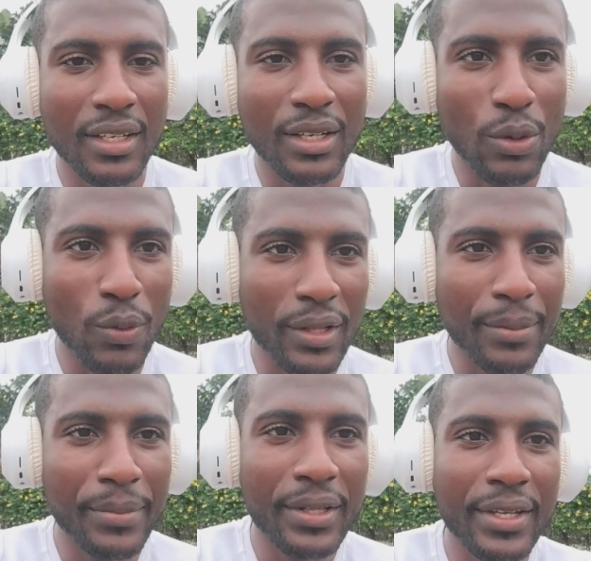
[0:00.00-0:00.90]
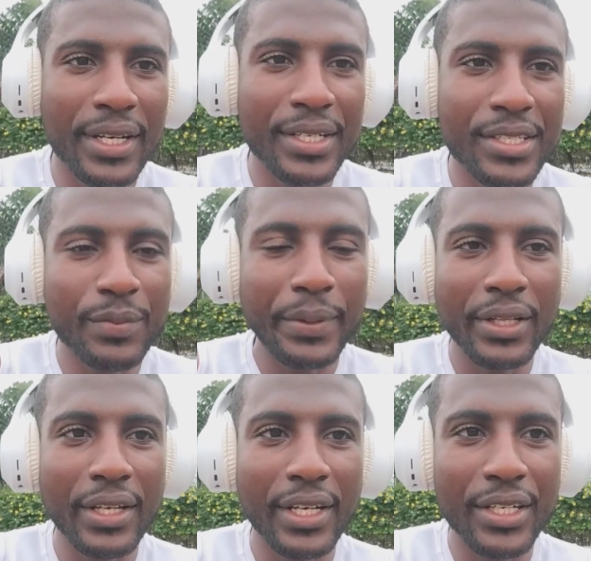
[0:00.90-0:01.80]
Welcome, millionaires,
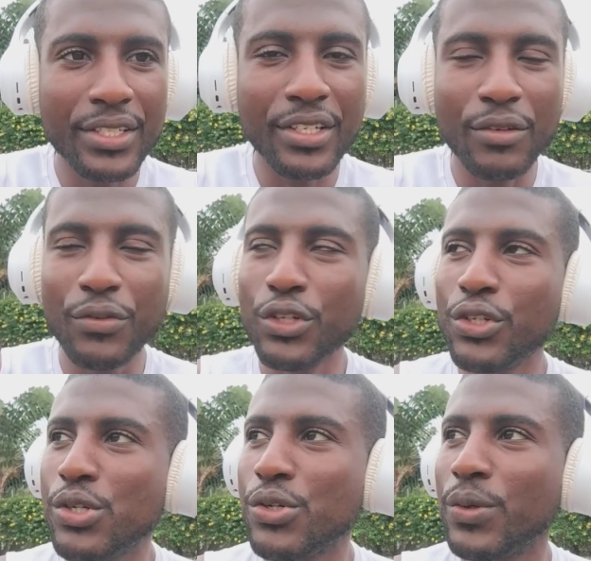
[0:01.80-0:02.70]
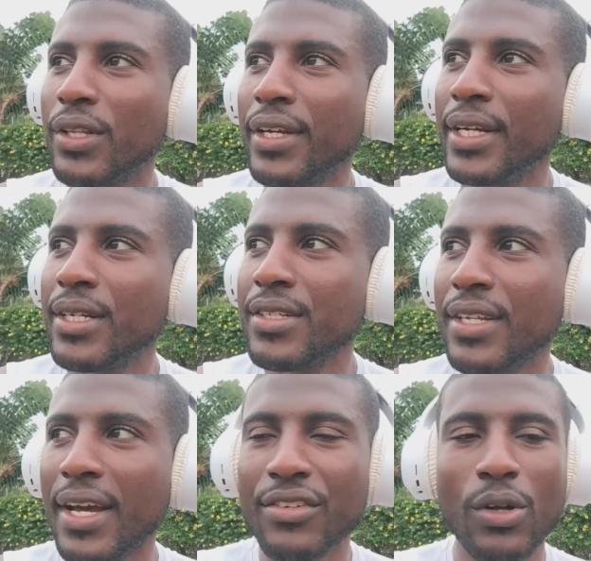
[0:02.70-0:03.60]
billionaires, and future trillionaires.
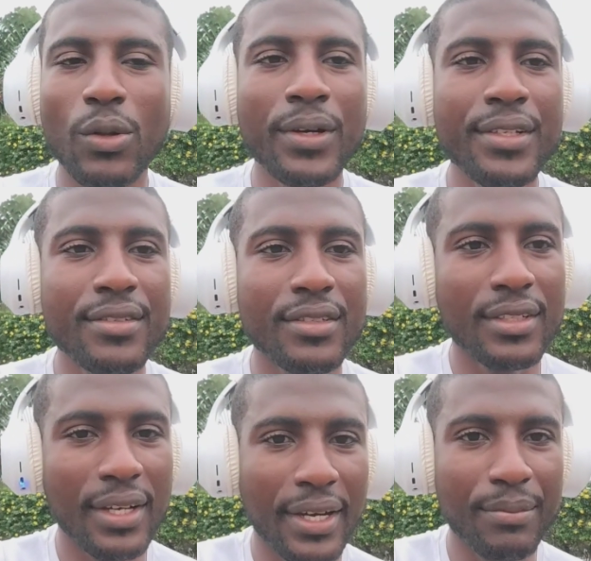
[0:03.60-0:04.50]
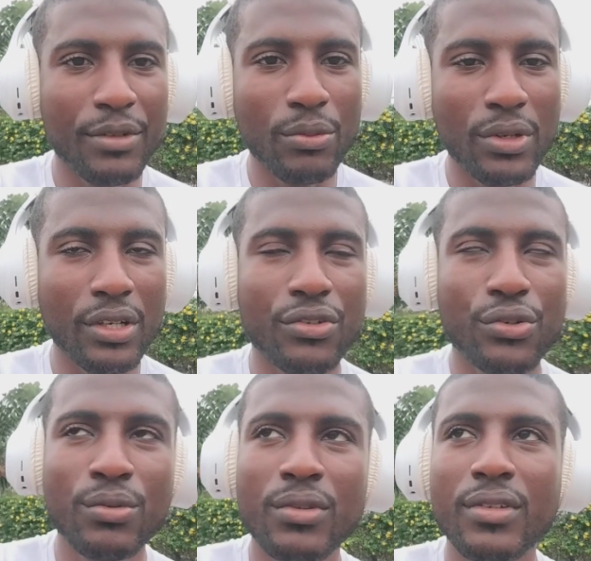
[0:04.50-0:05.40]
As always, I am to bring
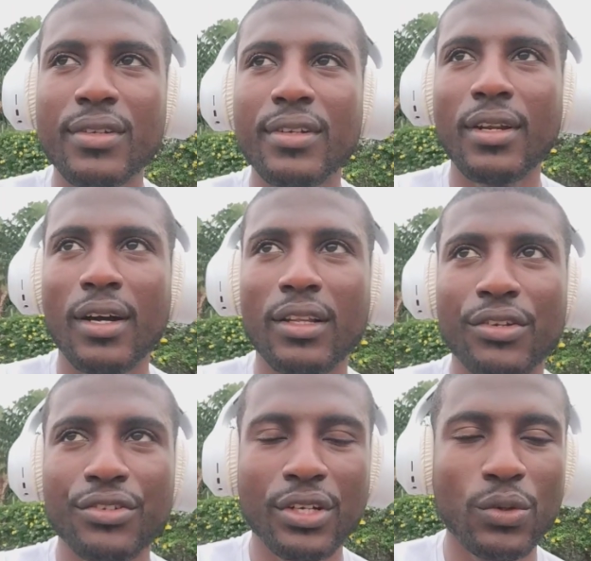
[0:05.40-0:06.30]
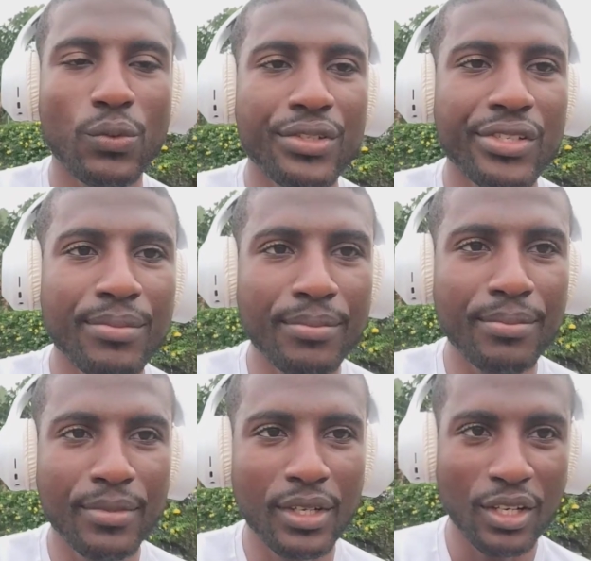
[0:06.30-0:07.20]
truth, knowledge, and wisdom
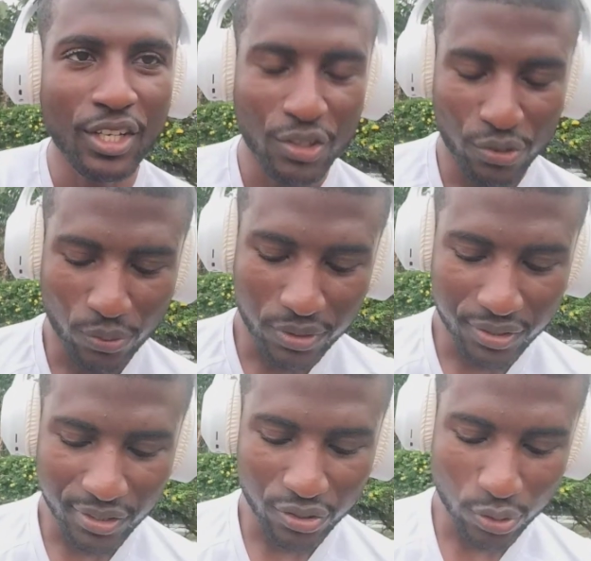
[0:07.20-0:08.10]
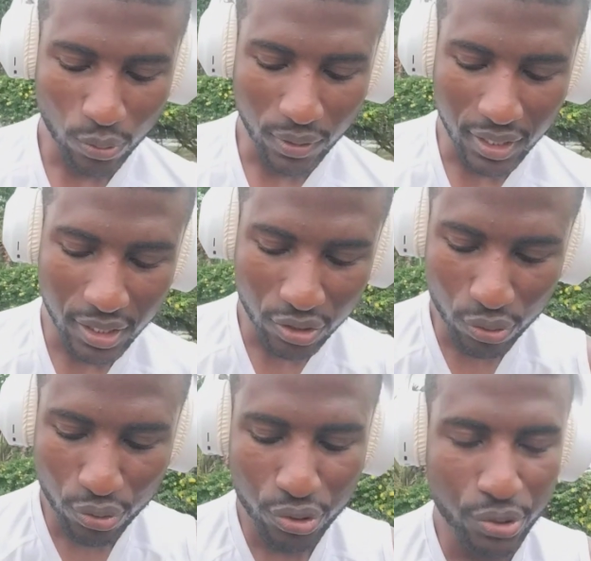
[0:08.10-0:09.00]
to assist you and your
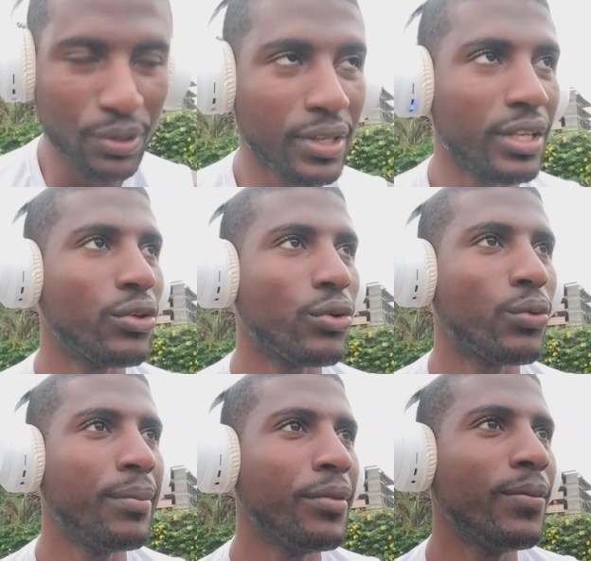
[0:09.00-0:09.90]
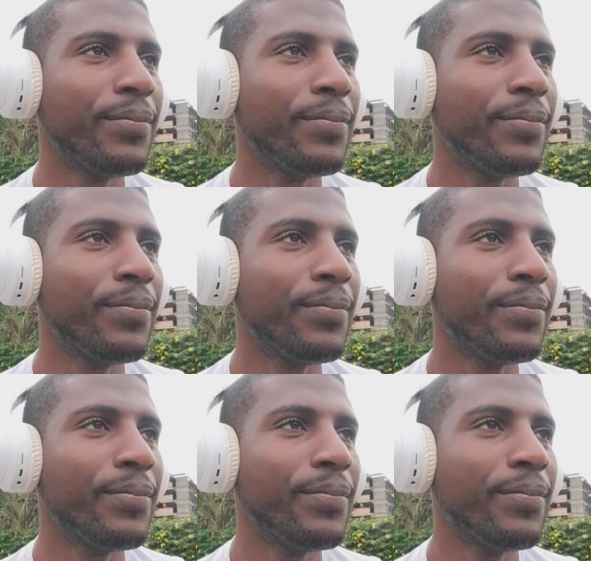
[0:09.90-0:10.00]
journey to crypto.